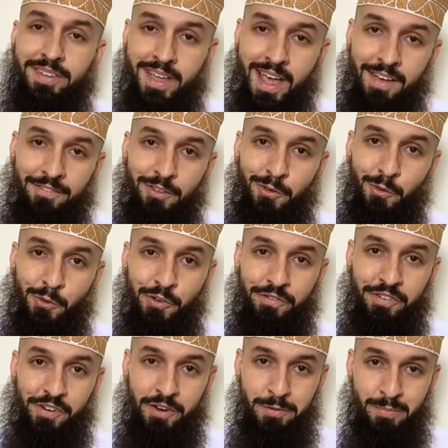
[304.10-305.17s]
to have to do your
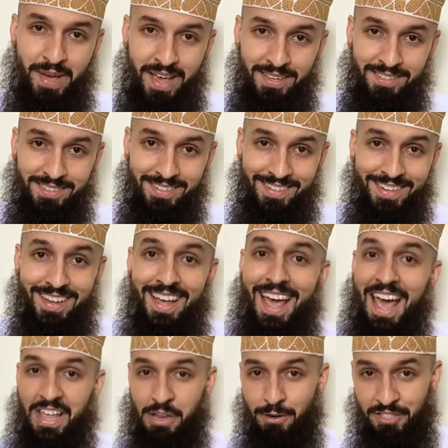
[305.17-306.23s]
very best
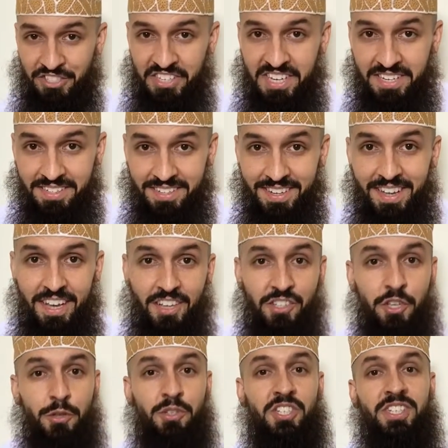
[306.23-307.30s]
at your seat.
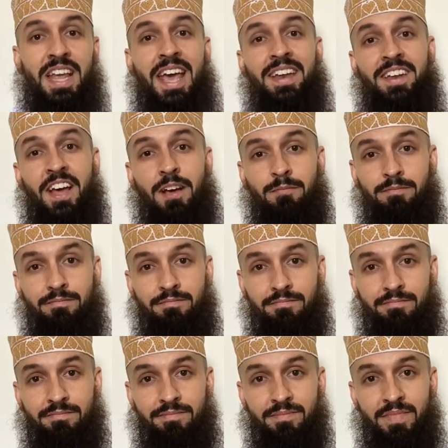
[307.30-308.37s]
So you stand up
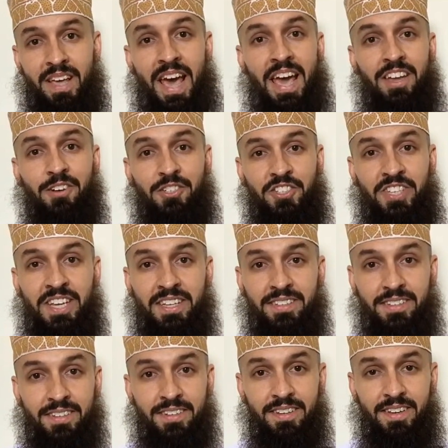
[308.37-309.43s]
at your
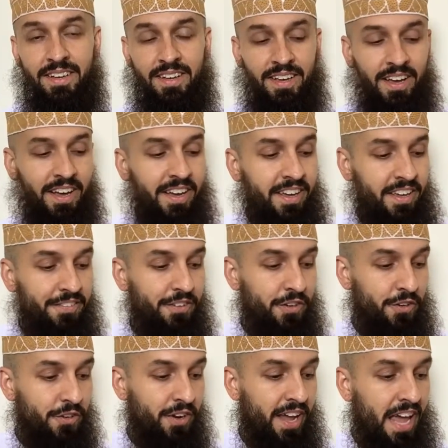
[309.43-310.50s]
seat if
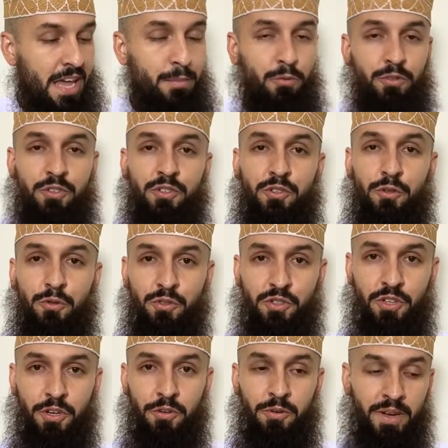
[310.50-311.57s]
you're able to do
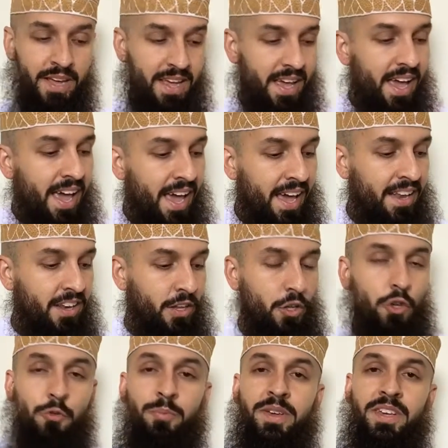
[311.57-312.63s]
so, and
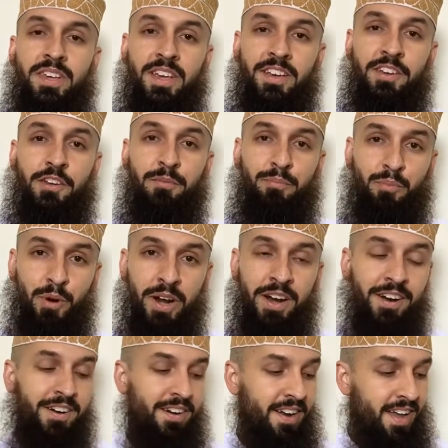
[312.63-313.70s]
you begin your
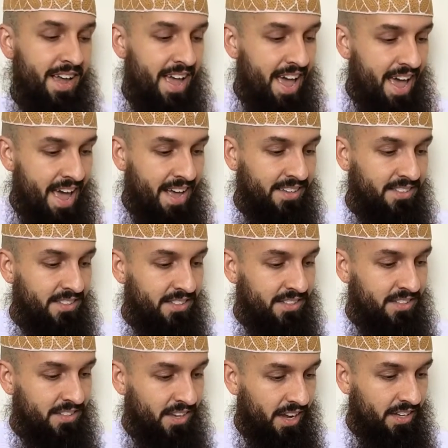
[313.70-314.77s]
prayer as
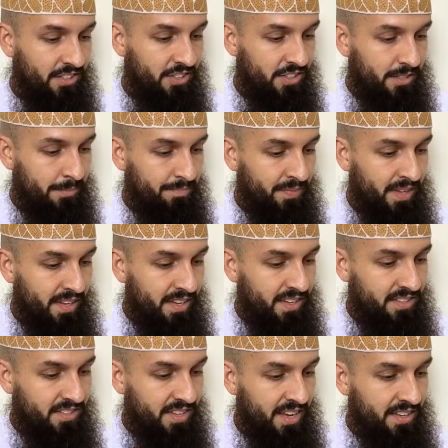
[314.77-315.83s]
such. He
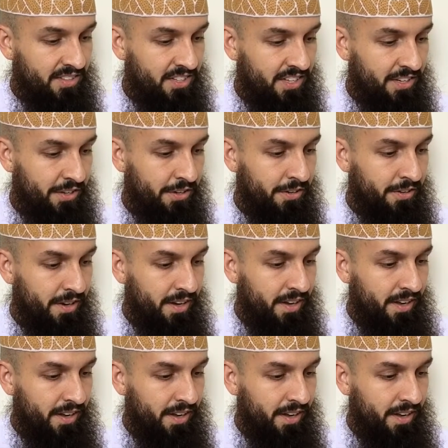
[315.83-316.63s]
says here,